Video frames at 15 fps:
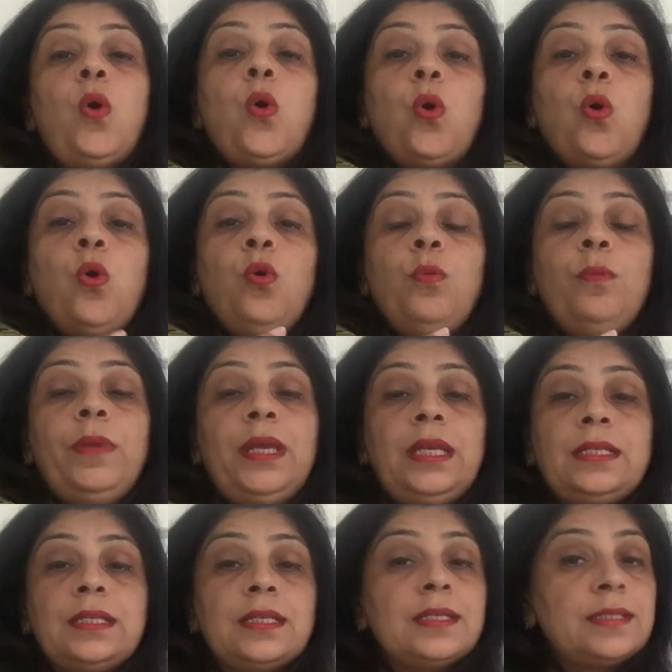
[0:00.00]
O
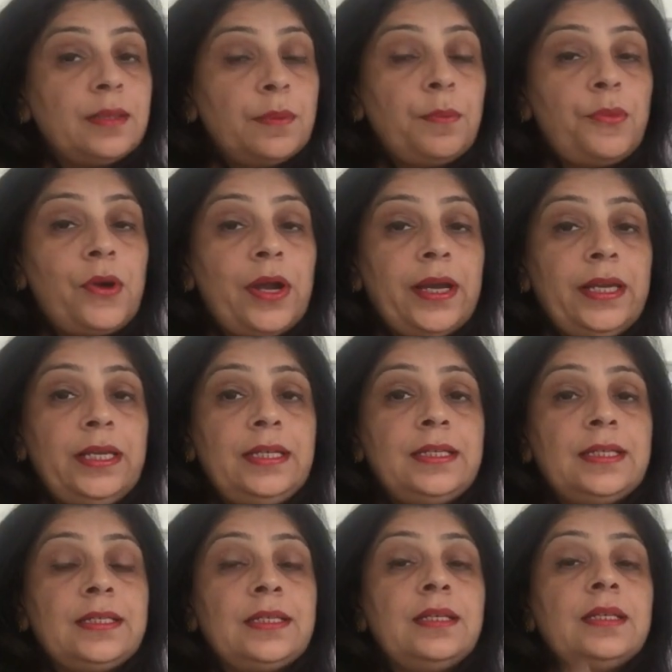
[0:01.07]
means
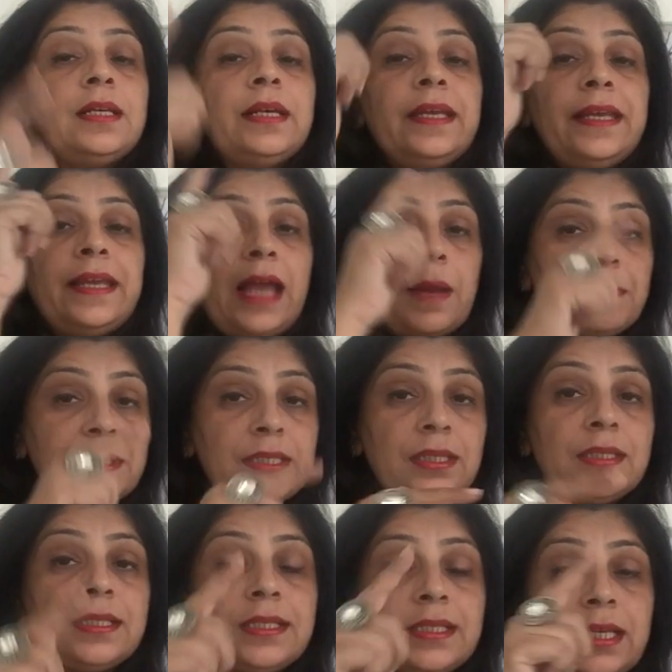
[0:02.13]
surprise,
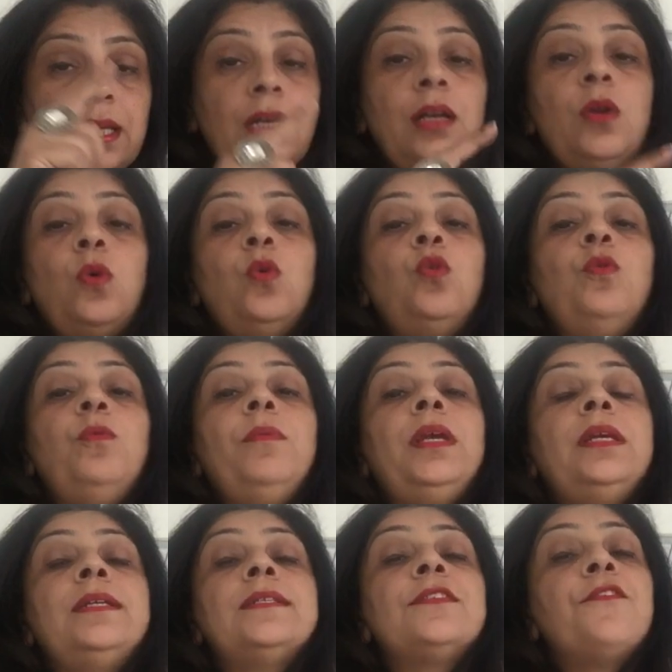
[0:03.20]
capital single O
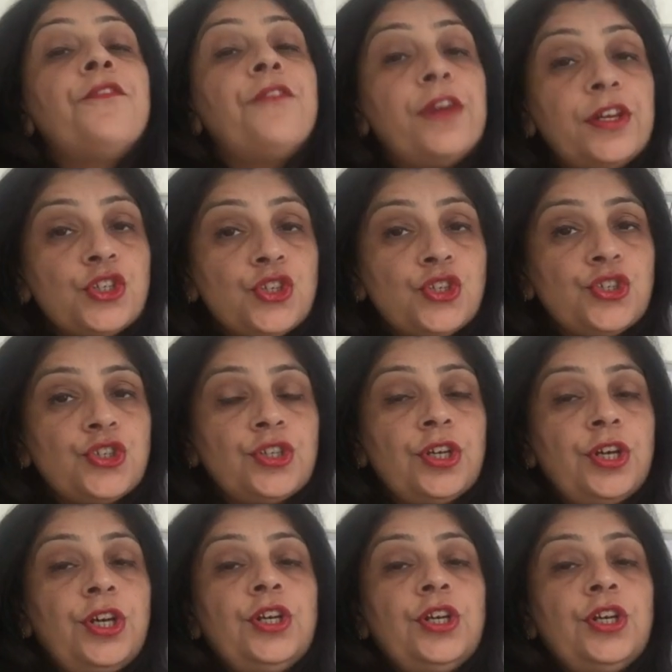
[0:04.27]
means wish.